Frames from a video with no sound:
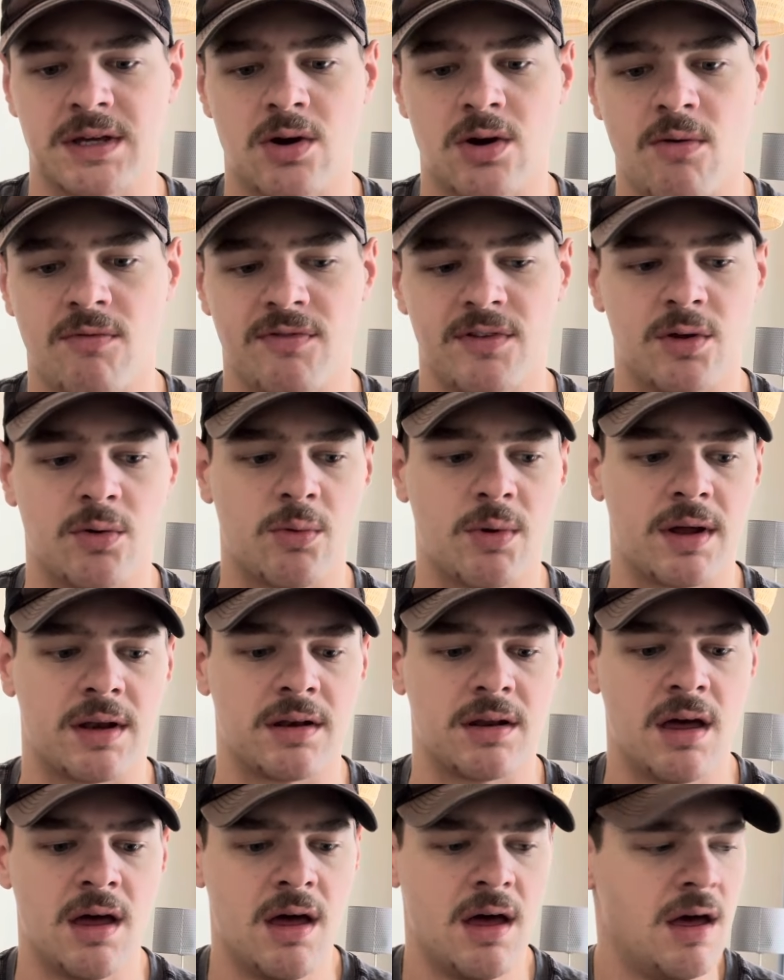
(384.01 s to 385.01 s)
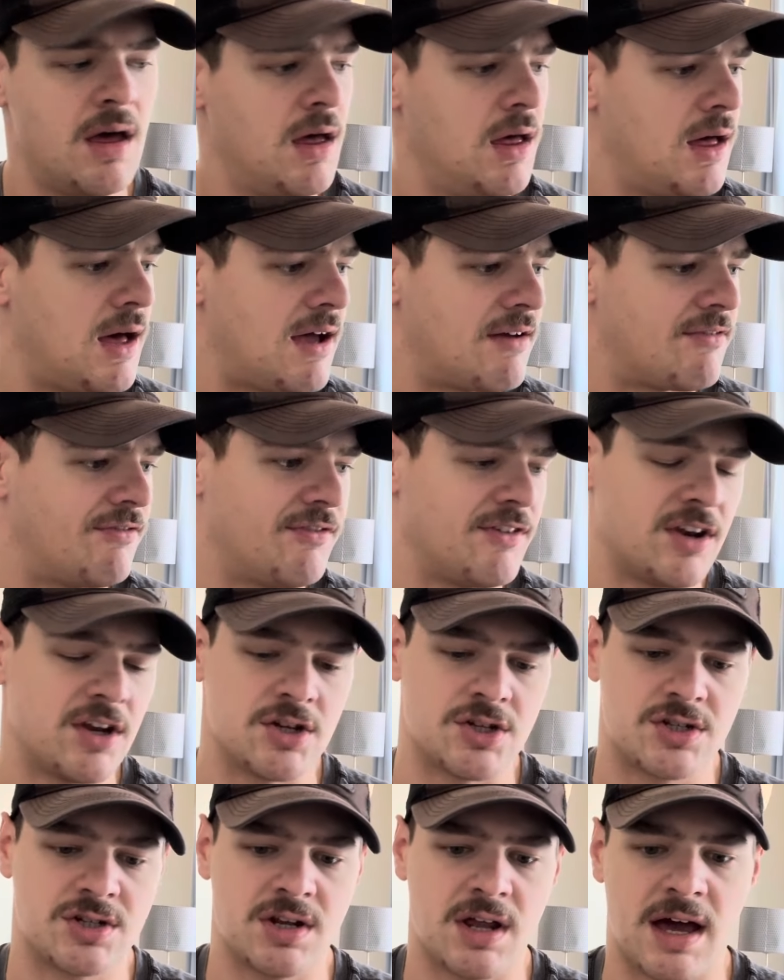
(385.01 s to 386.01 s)
Hopefully when I
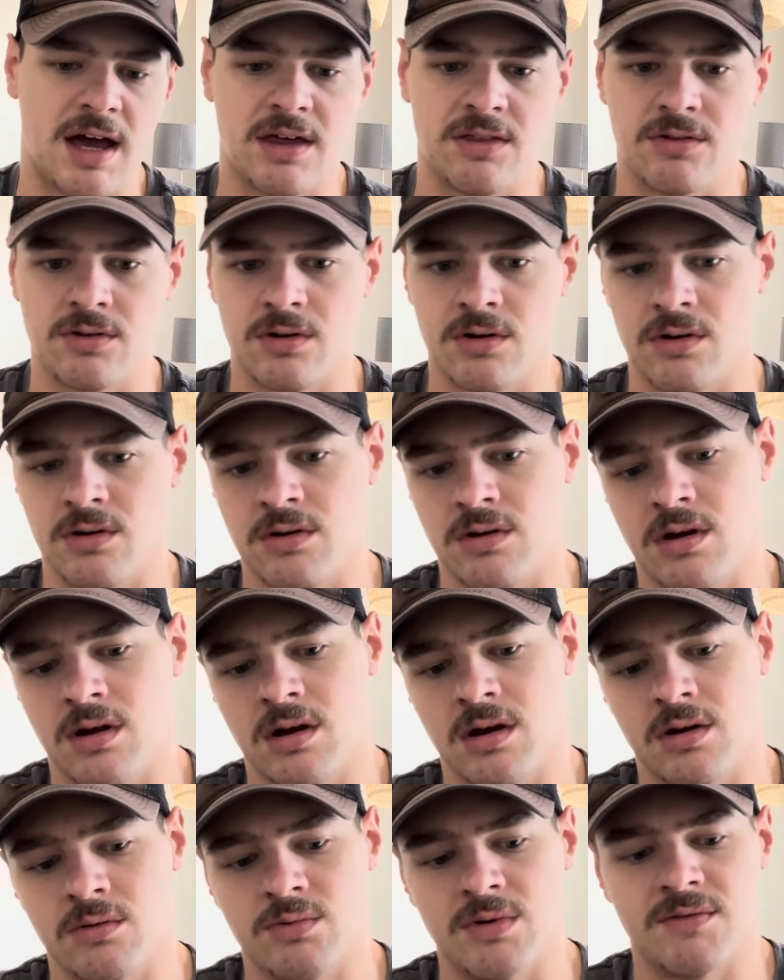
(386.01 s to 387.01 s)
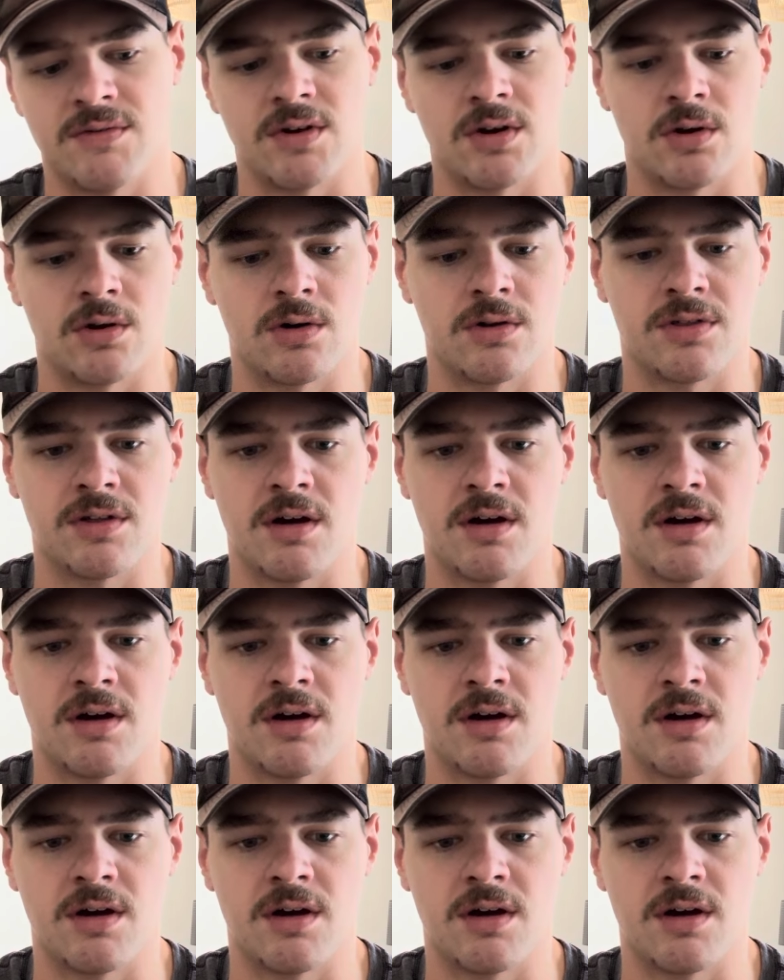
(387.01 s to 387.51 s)
finished either Riven Earth,